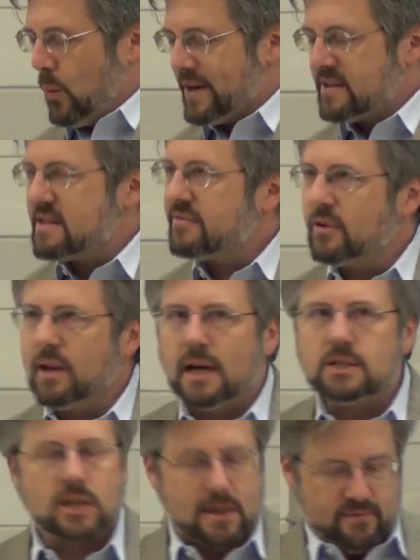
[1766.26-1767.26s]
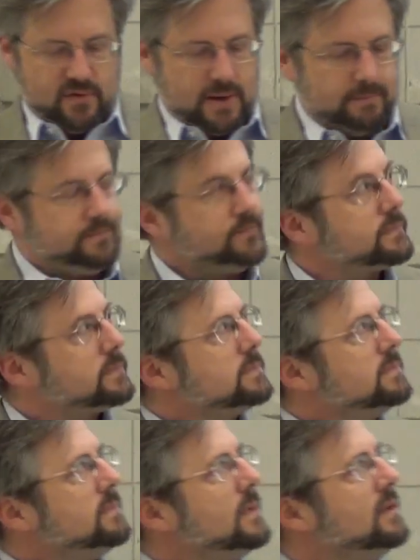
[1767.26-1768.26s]
Where's the free lunch come from?
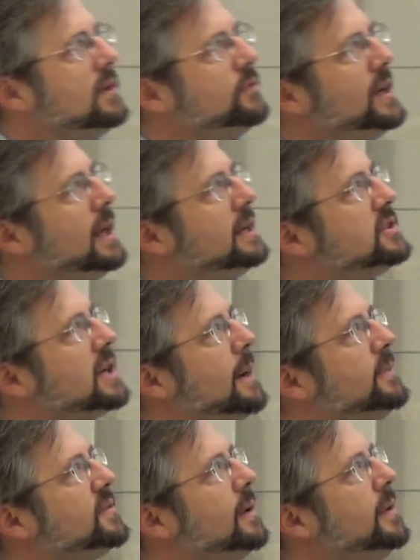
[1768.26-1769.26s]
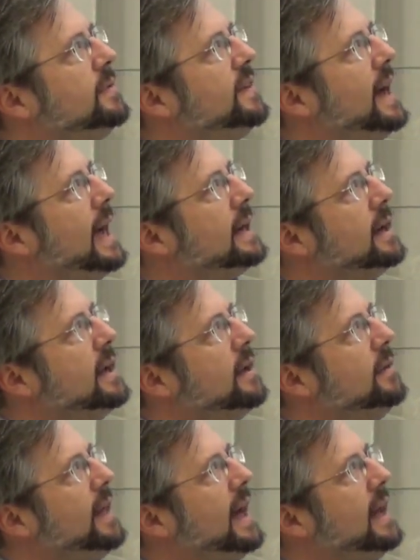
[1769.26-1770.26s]
The free lunch comes from the fact
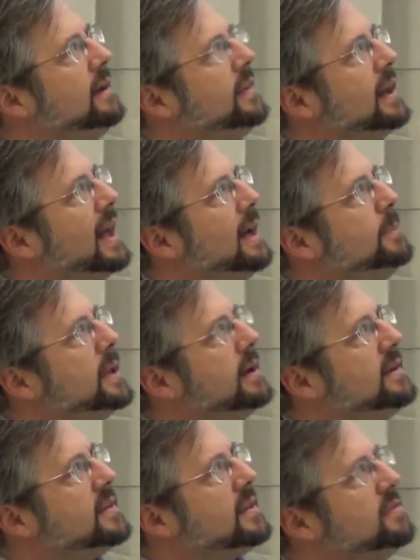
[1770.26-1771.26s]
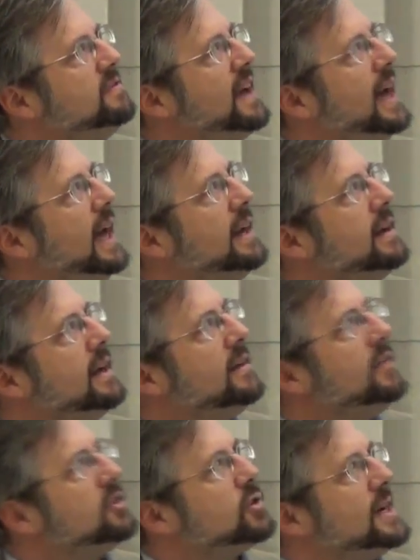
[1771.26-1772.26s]
that the liabilities of the Fed,
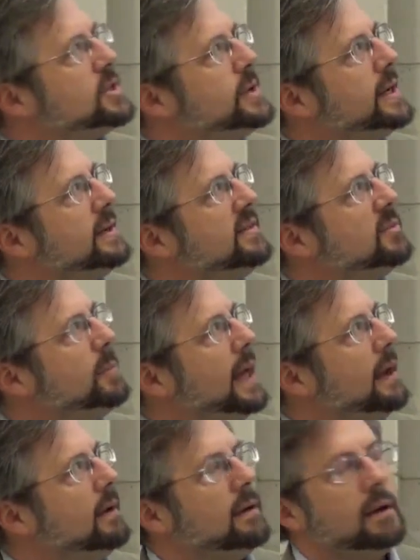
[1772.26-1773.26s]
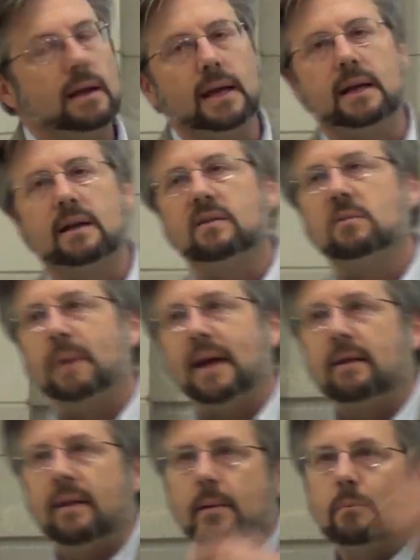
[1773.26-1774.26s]
the Treasury can spend. It can
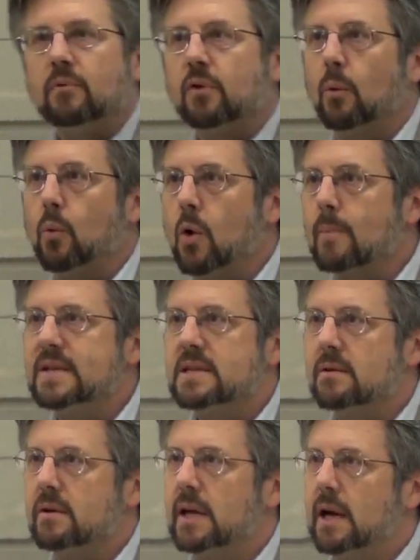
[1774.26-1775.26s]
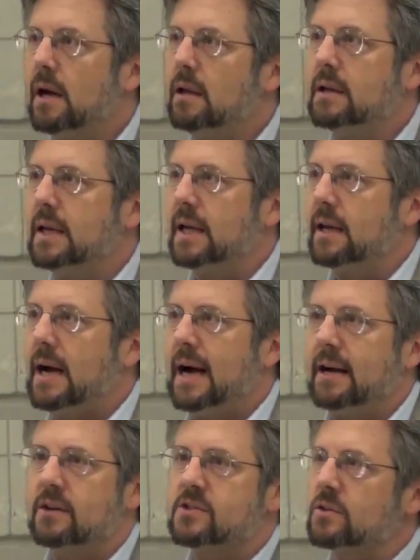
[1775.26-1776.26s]
spend them for war material, it can
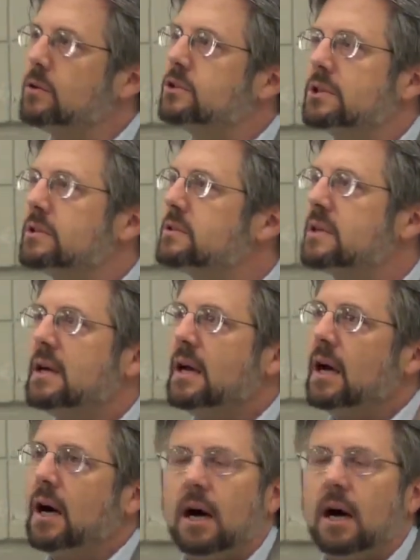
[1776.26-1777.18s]
hire soldiers,